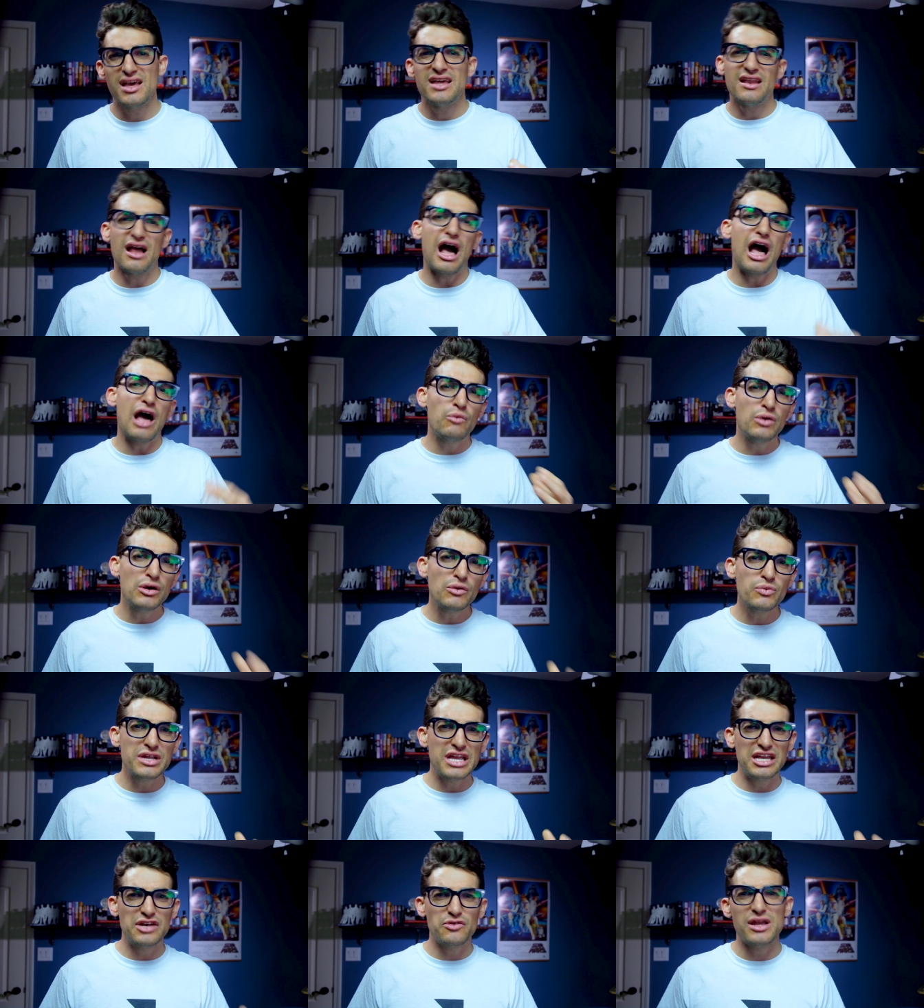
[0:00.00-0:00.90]
Now, I will
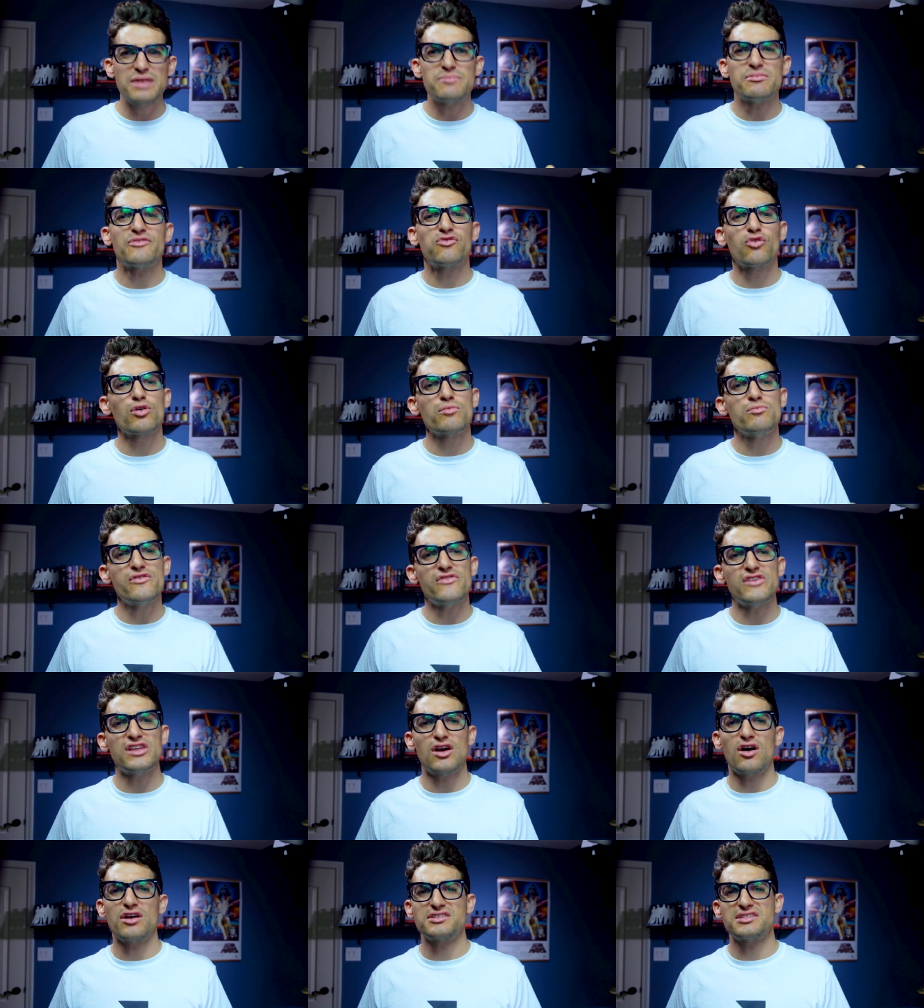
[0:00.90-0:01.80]
reiterate before
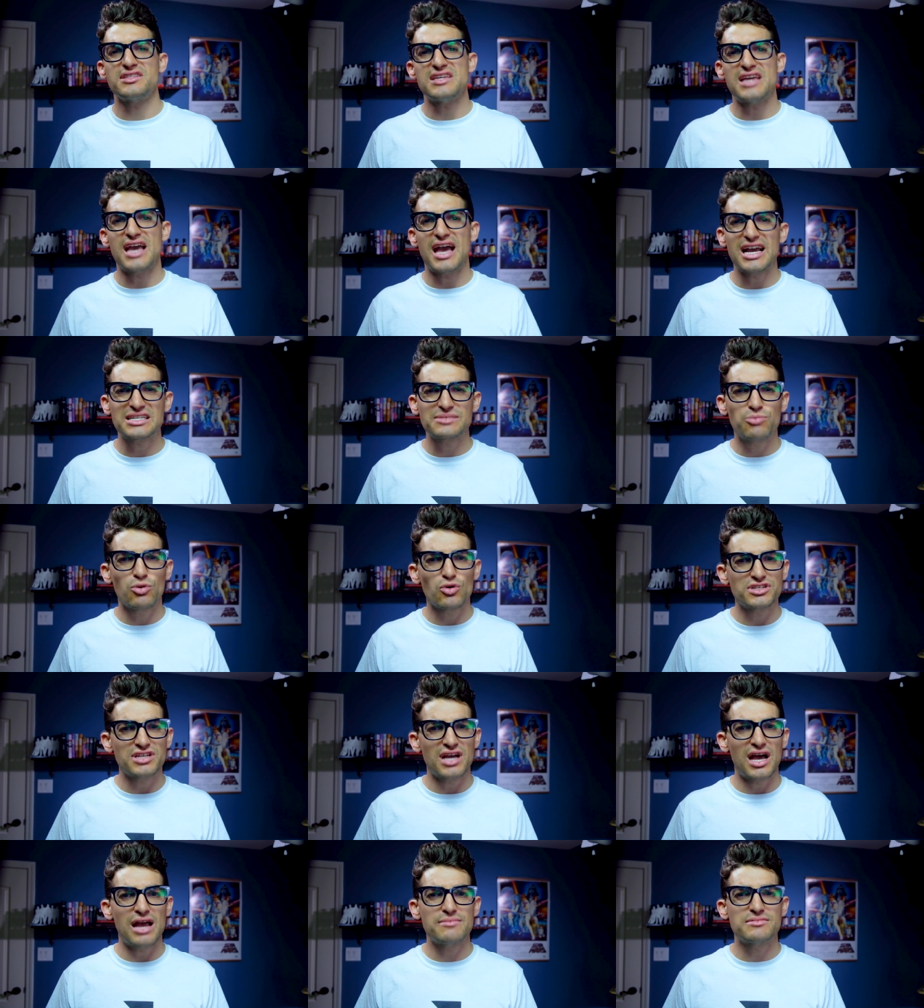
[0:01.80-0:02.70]
moving on to the export
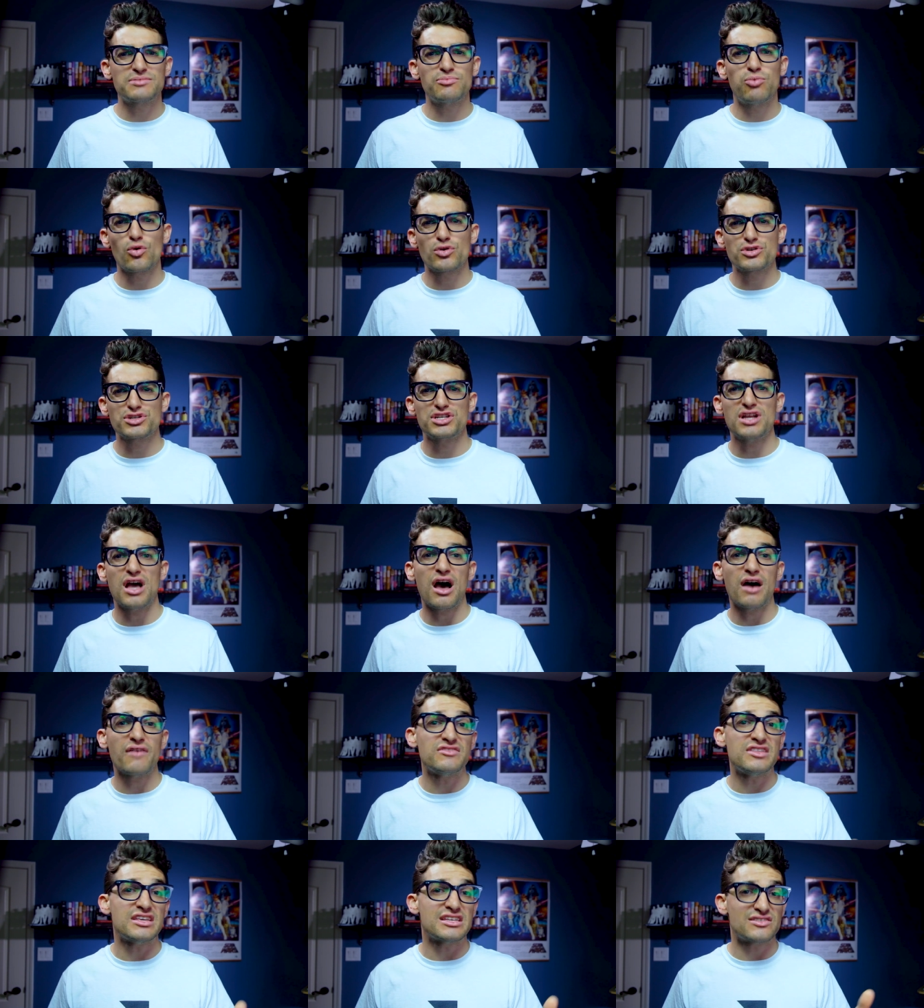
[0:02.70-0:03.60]
times portion
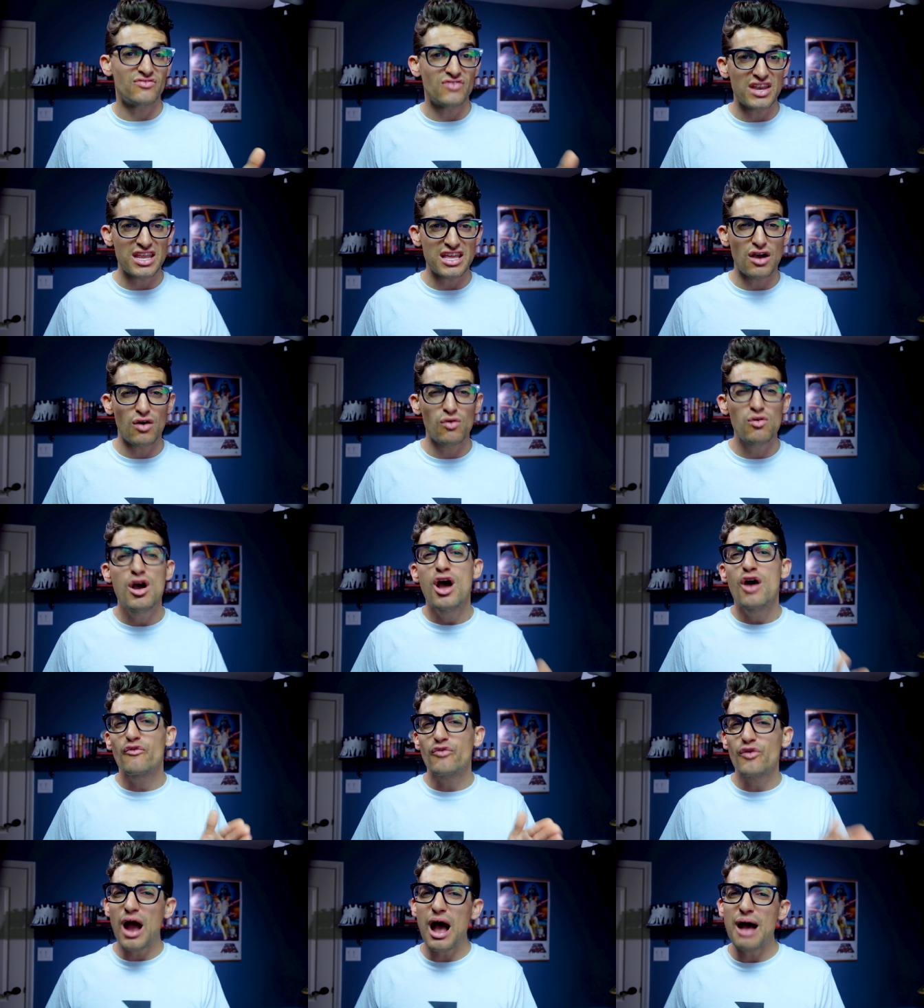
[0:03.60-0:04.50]
of this video
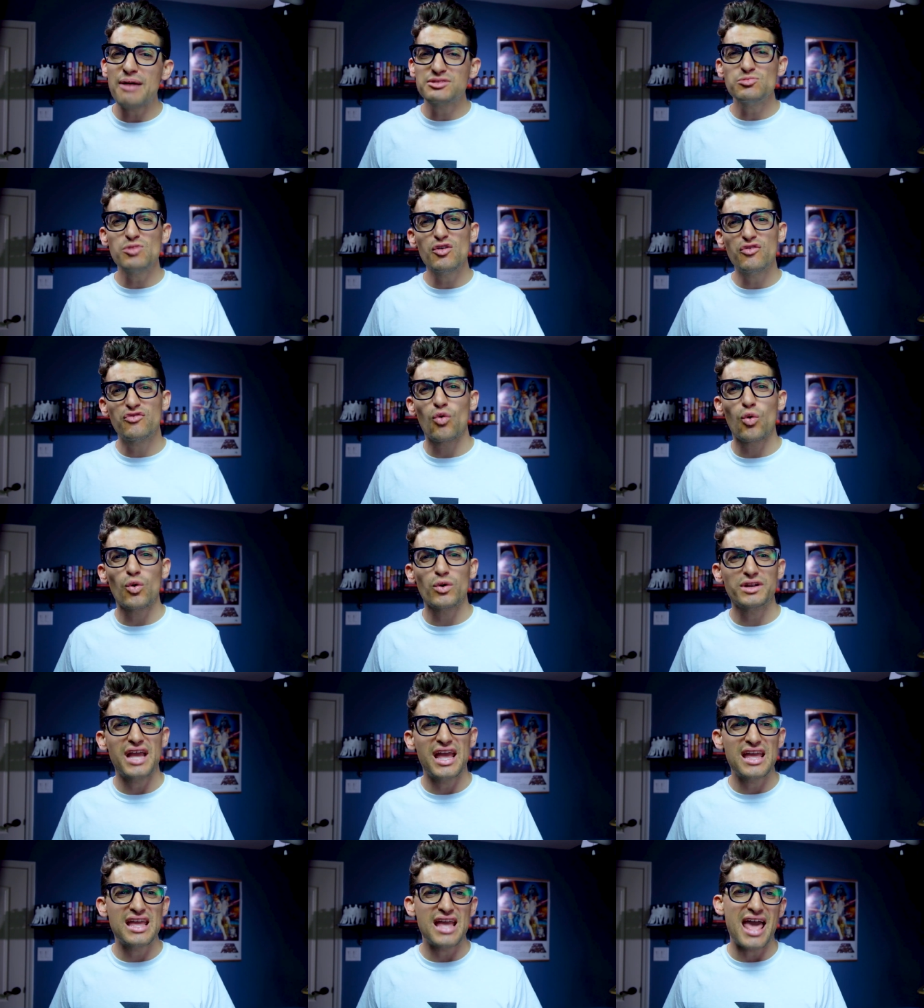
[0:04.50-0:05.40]
for optimal
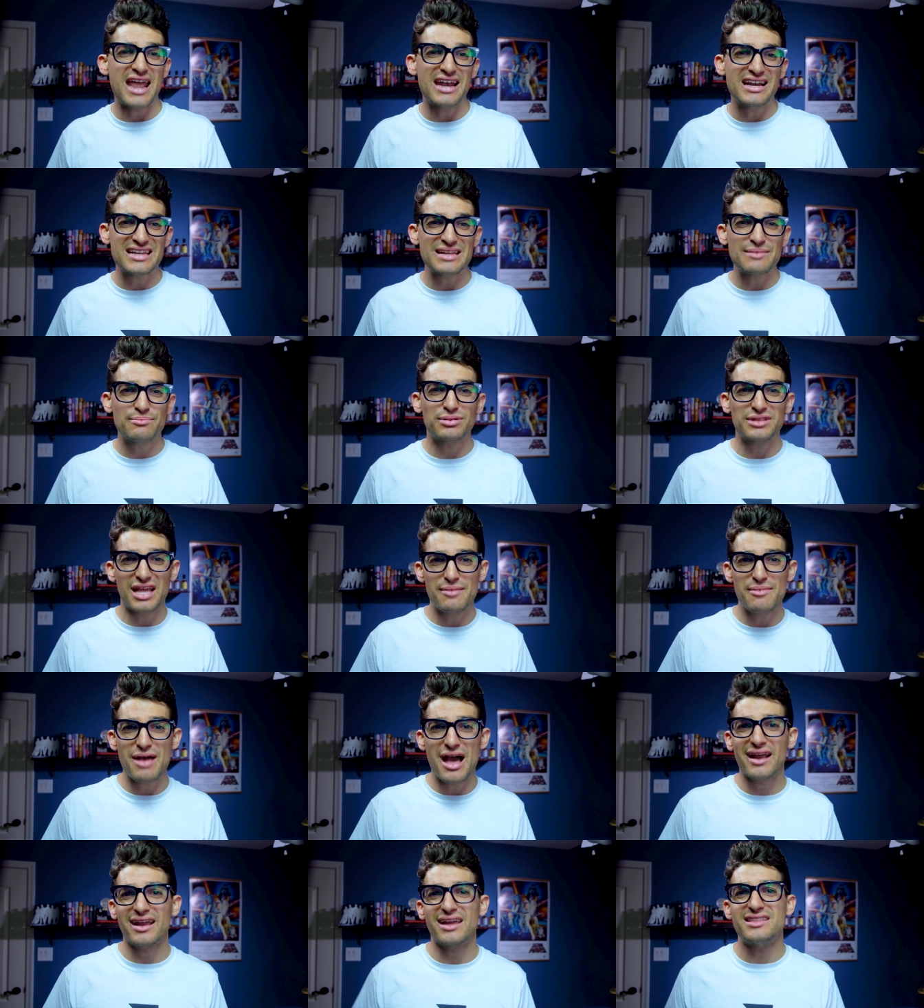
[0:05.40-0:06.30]
4K editing
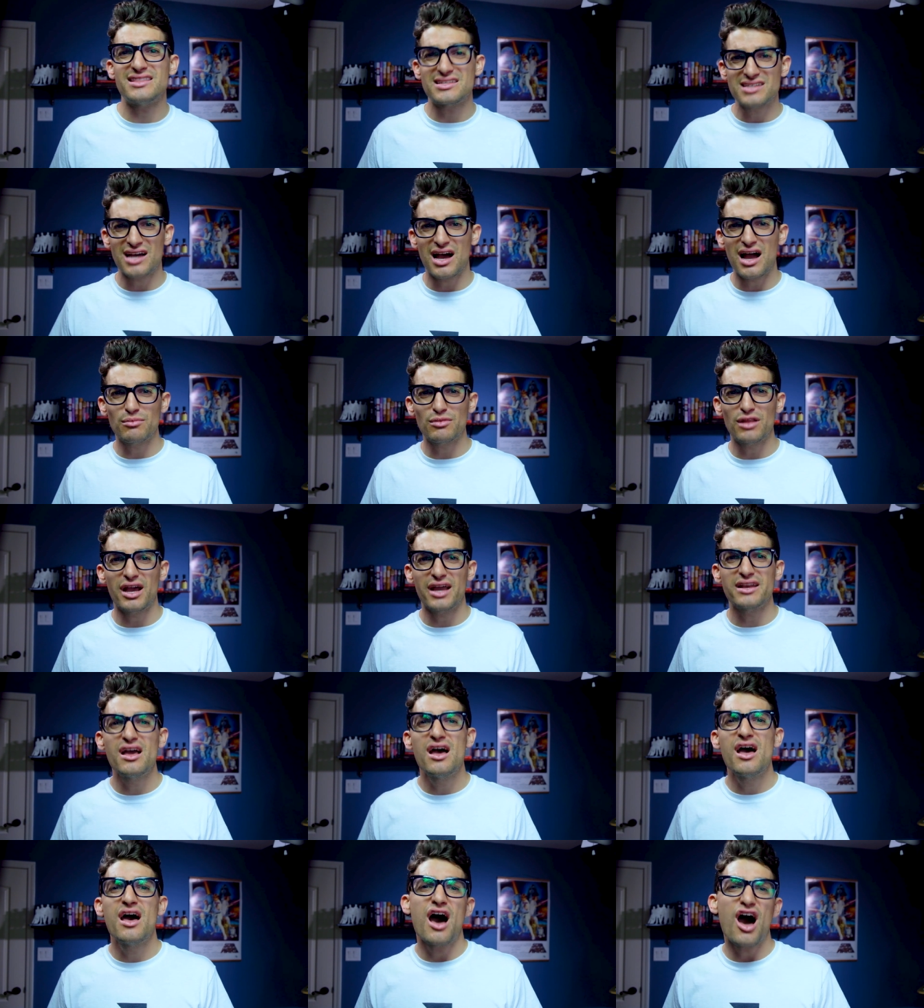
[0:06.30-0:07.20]
playback in the
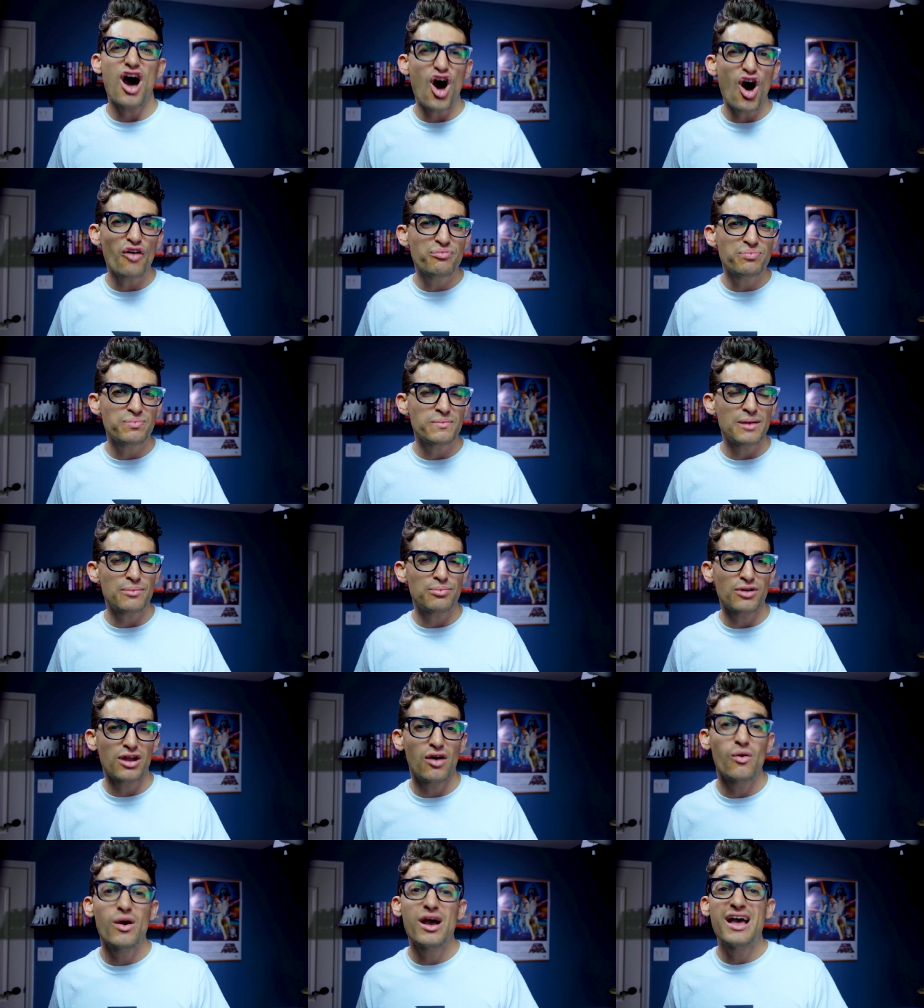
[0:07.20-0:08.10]
timeline of Premiere
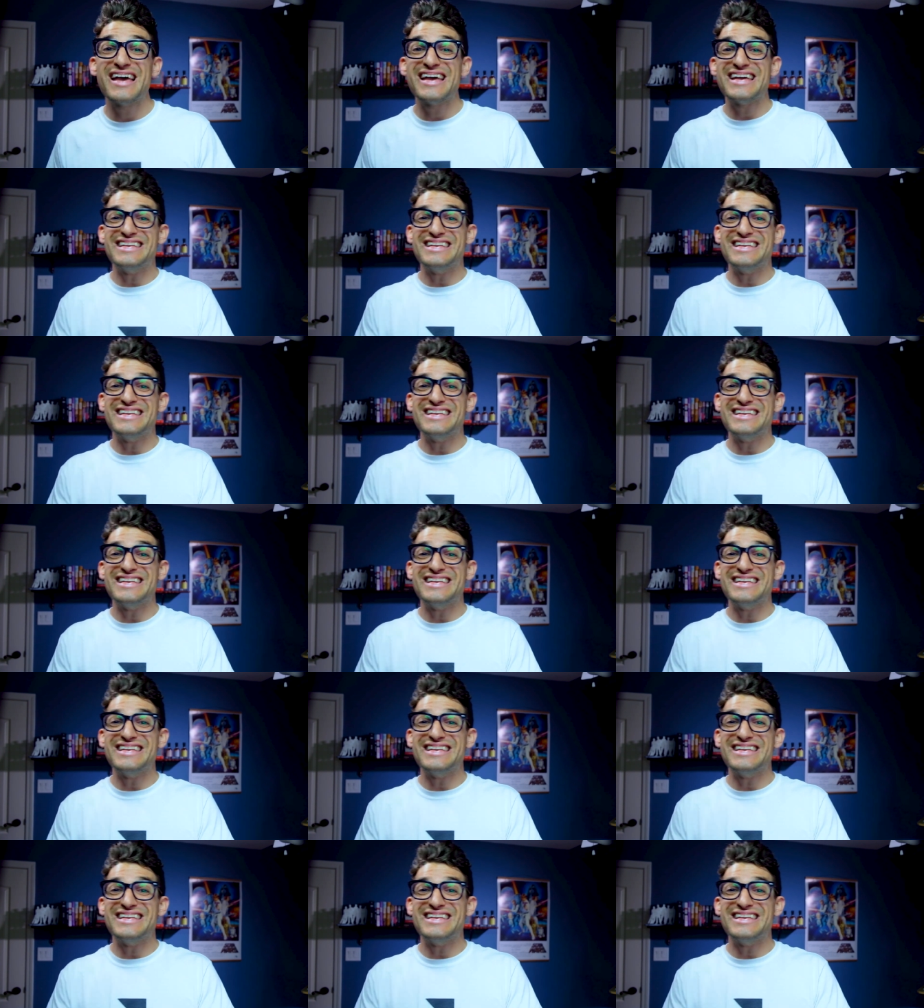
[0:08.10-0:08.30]
Pro,